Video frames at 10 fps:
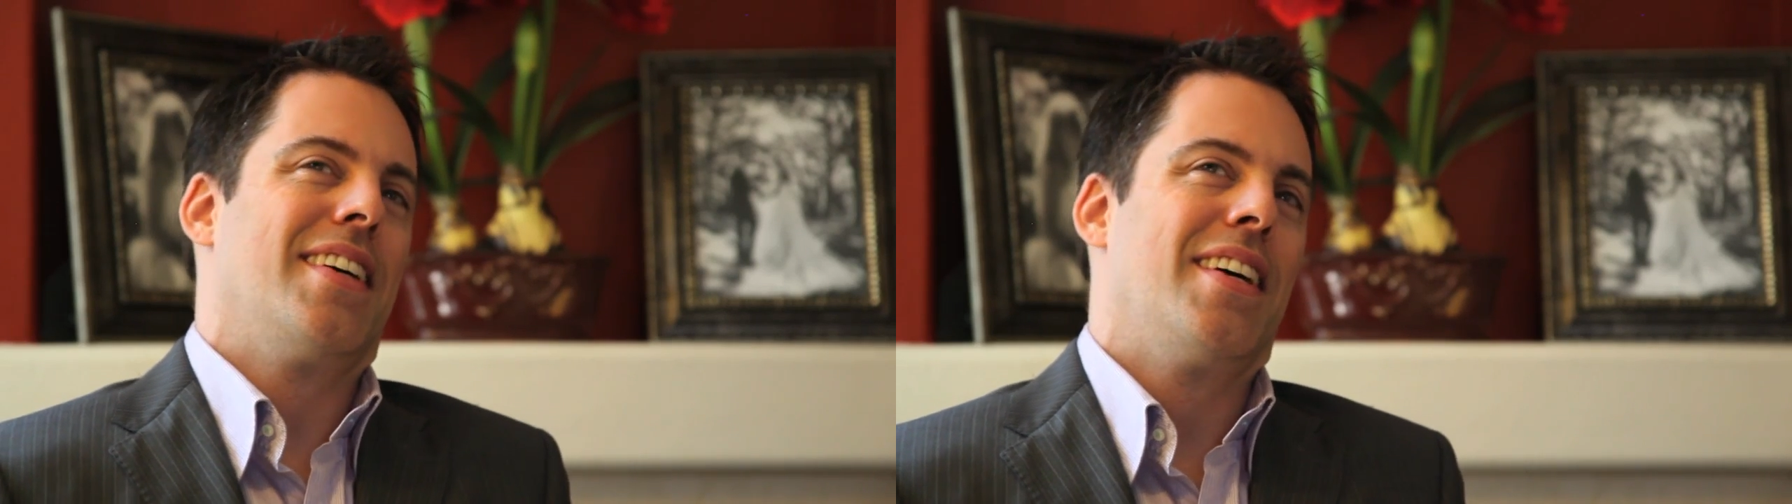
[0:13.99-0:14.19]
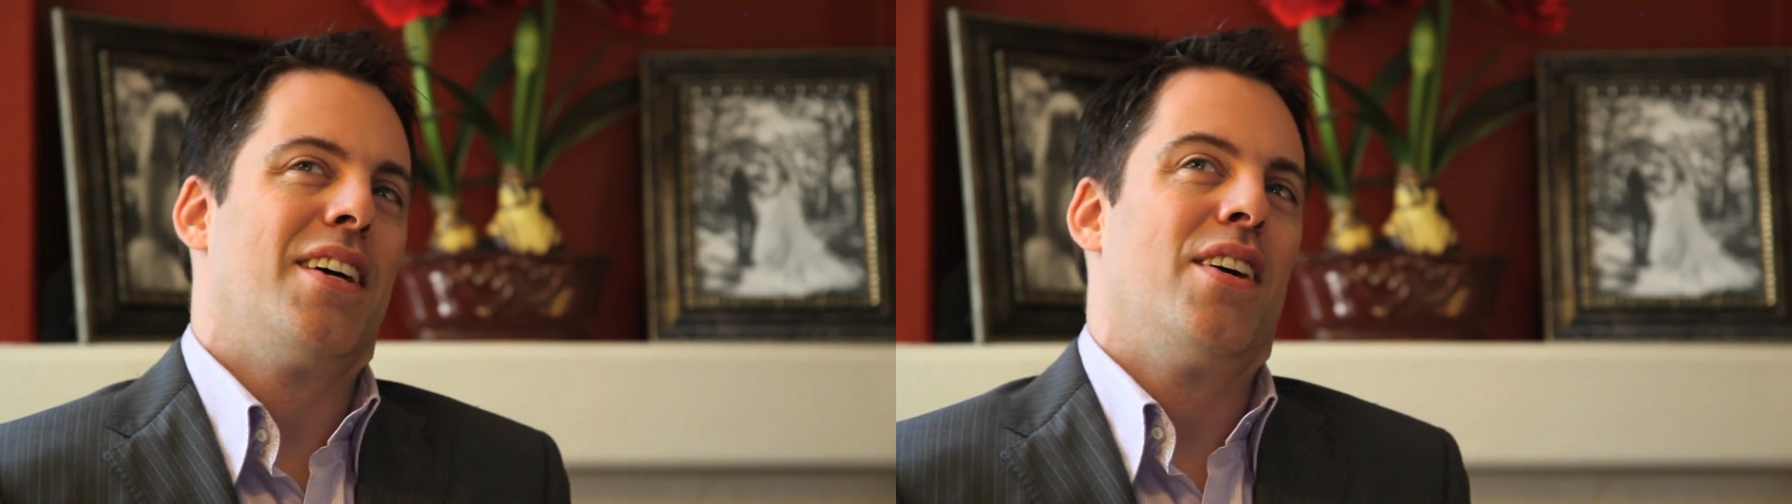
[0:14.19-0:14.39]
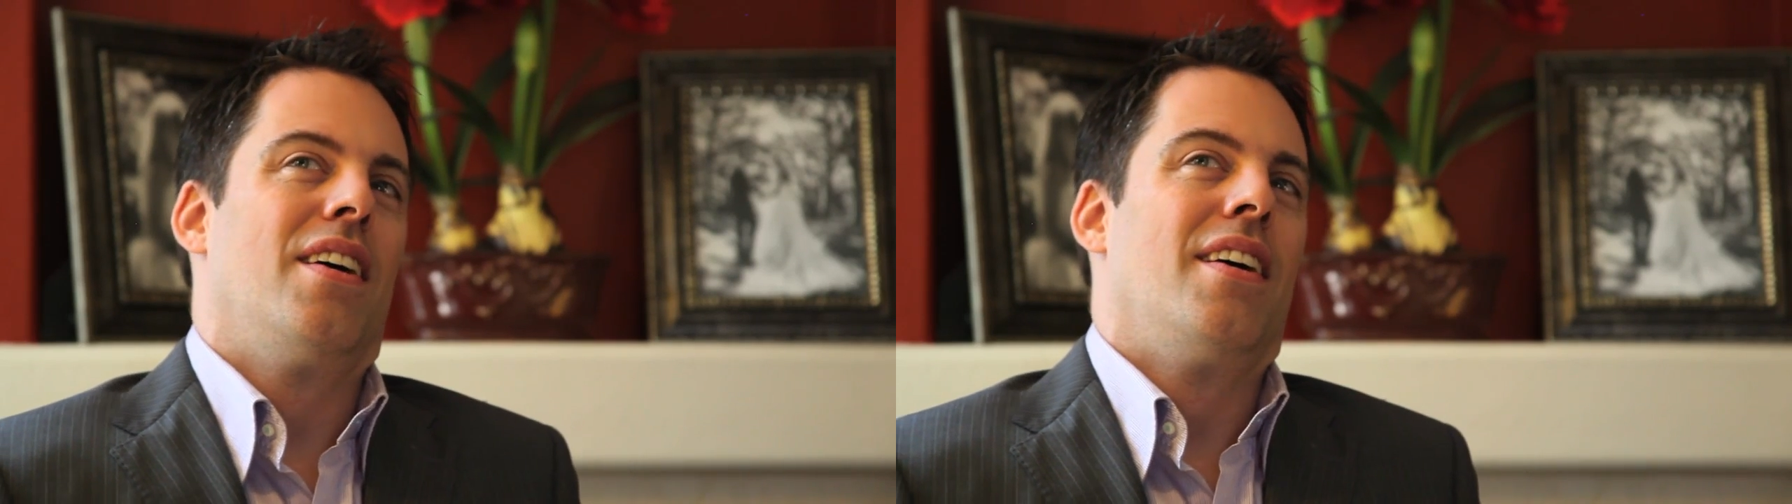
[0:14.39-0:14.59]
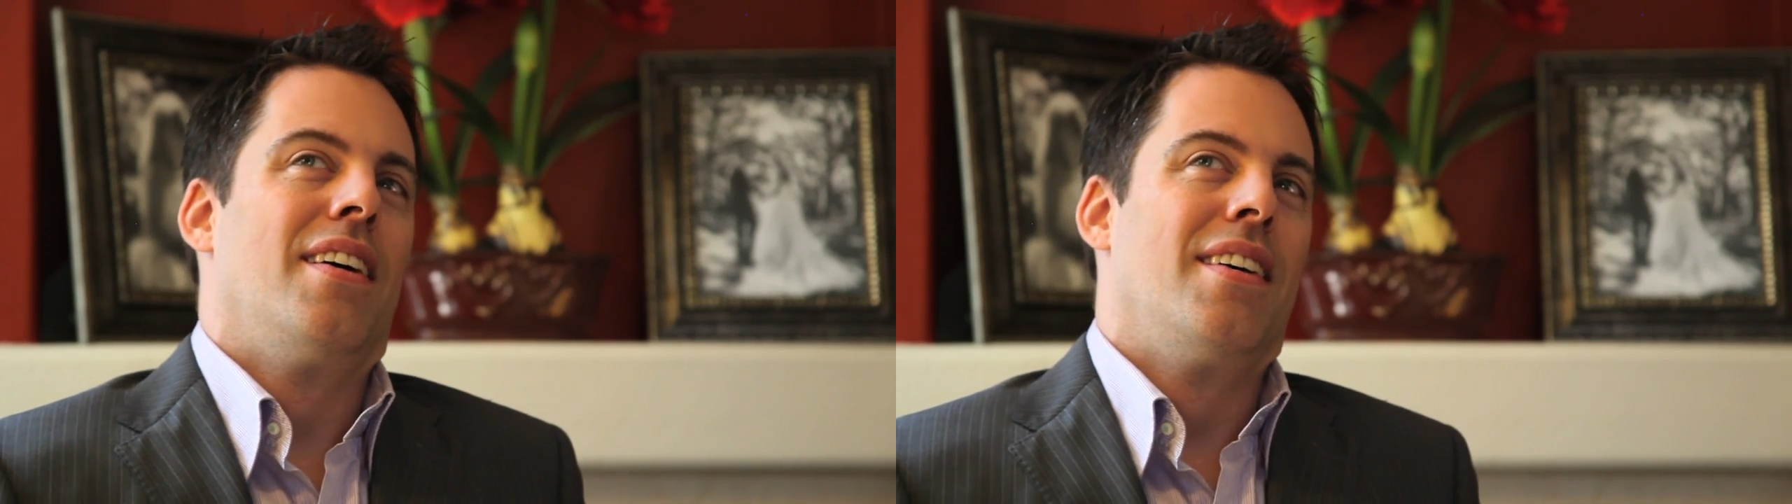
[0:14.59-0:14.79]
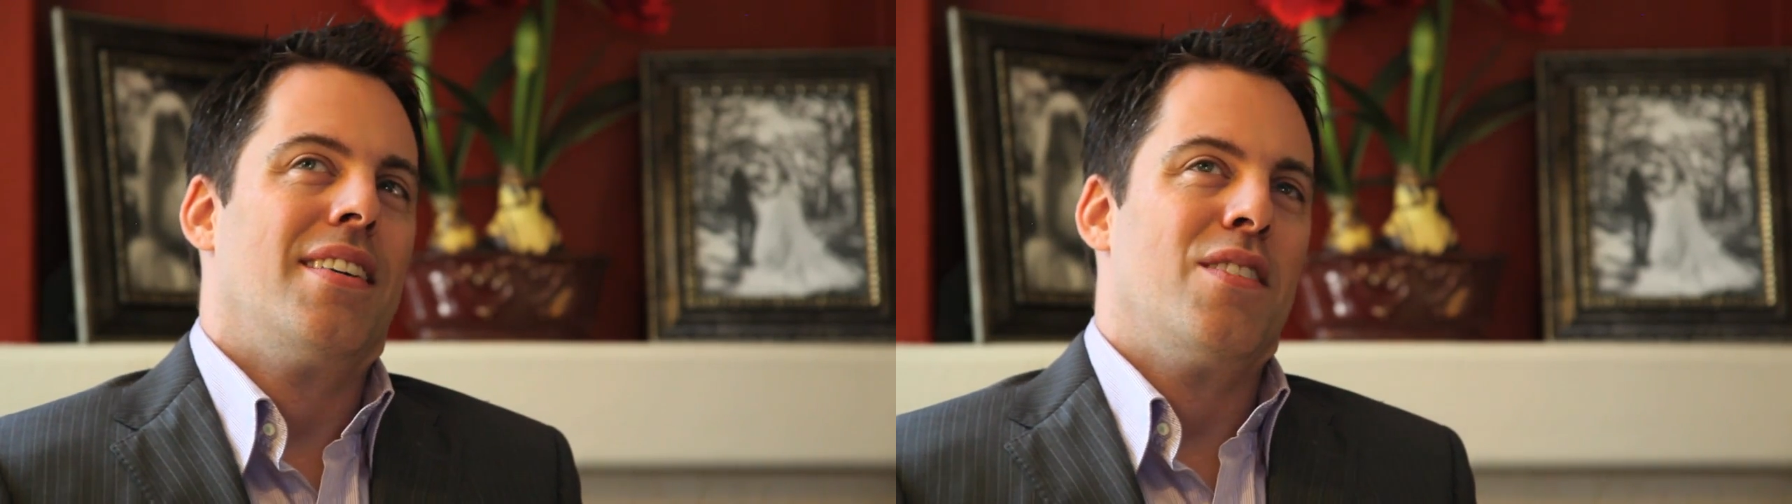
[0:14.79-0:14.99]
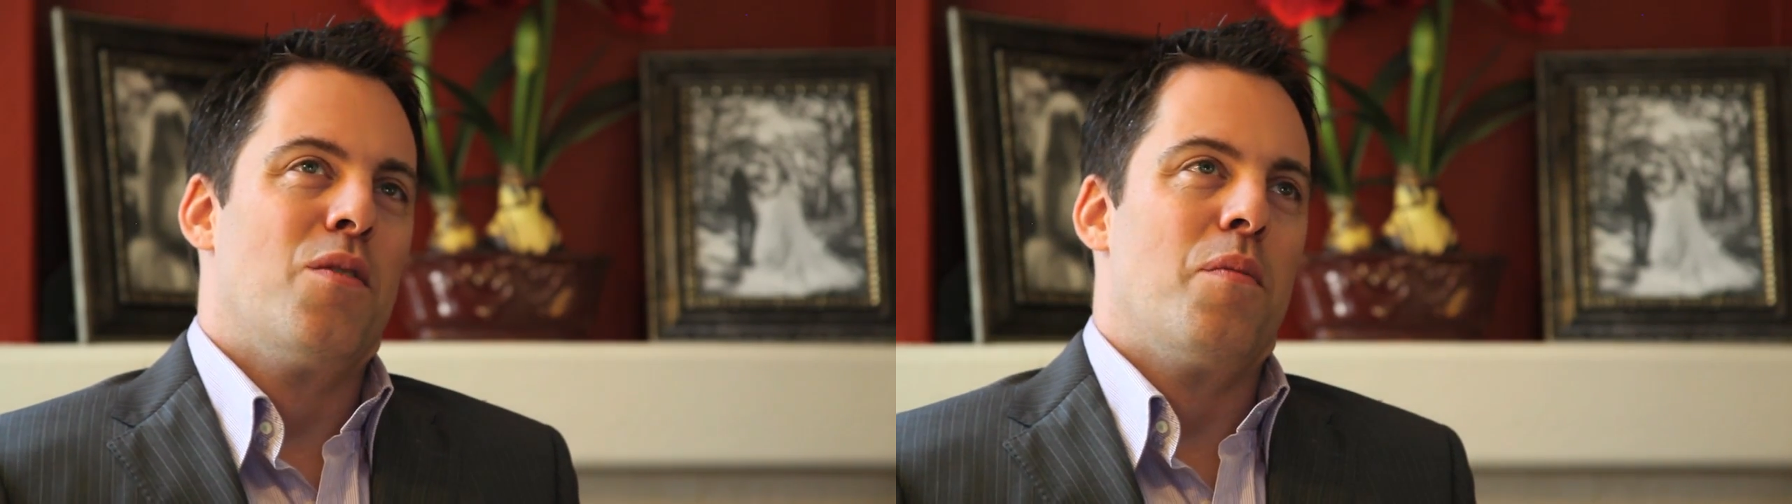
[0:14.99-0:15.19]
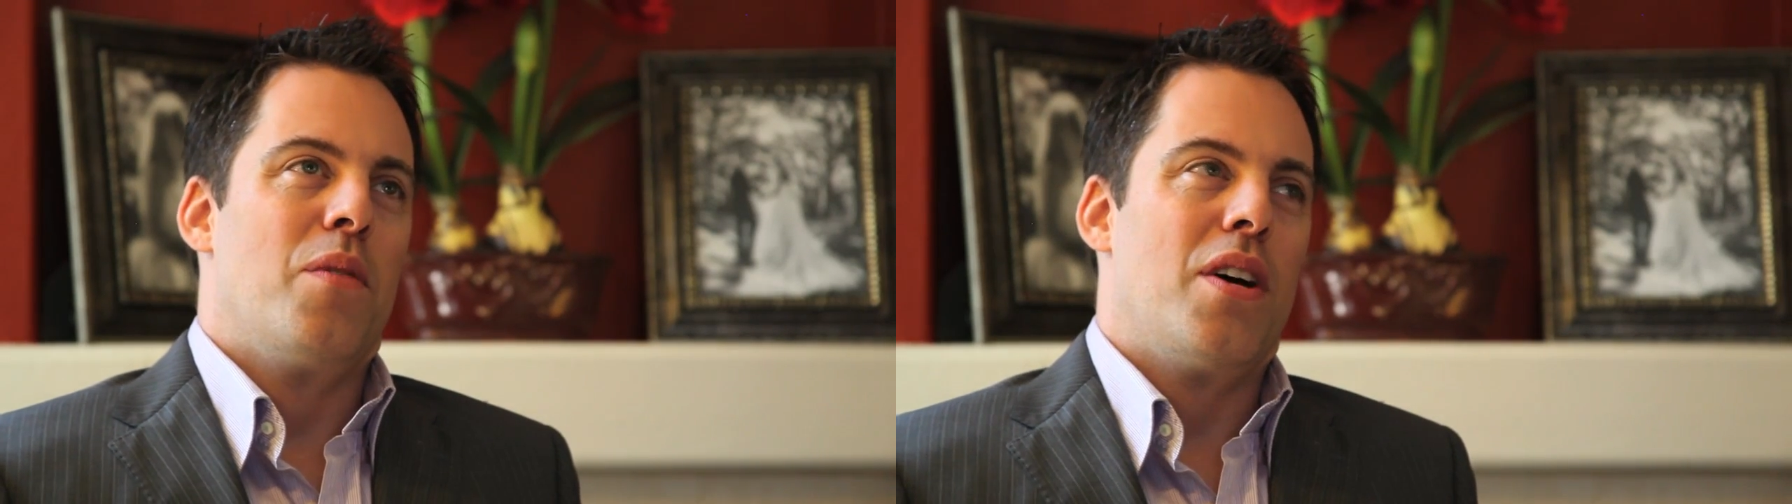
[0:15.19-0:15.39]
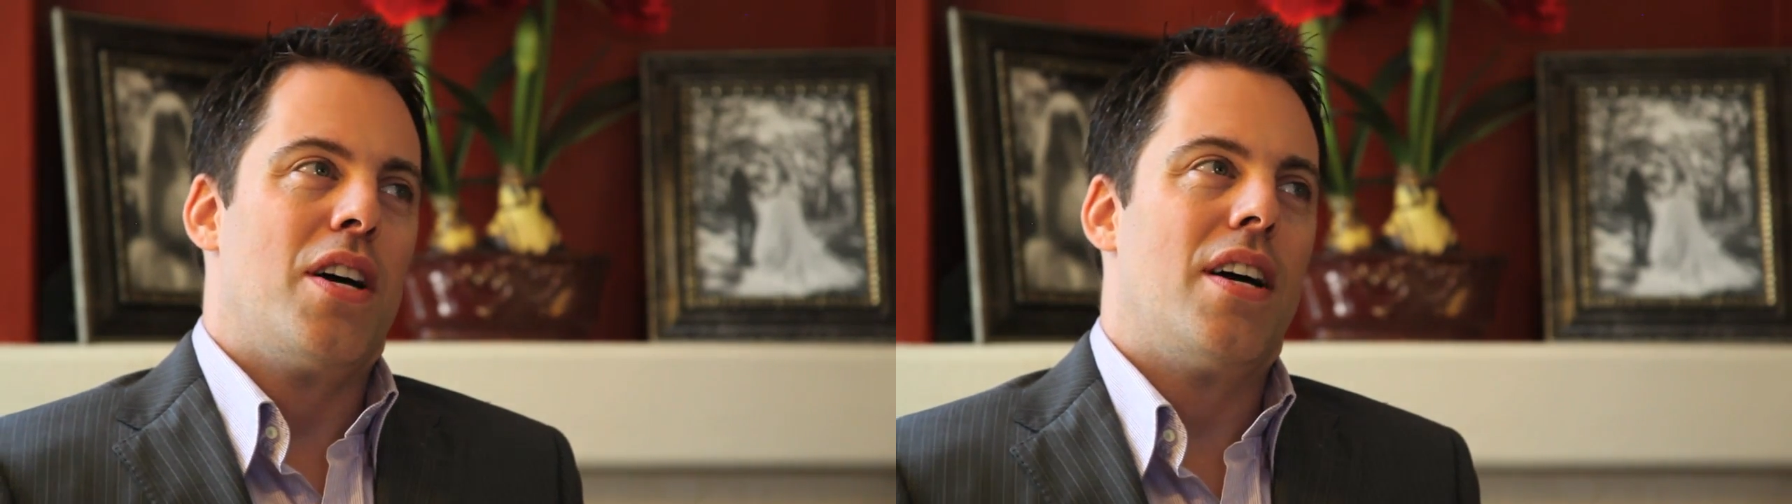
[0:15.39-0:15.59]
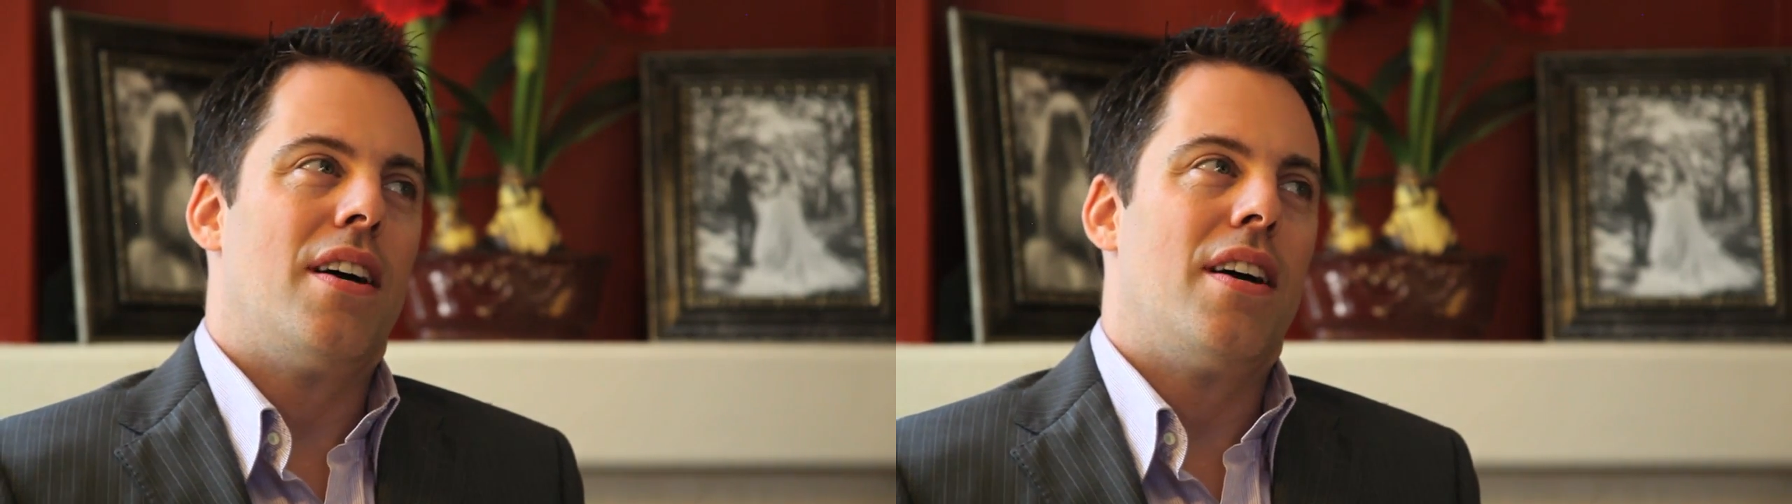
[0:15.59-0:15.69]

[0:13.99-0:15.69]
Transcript: Or artists, entrepreneurs?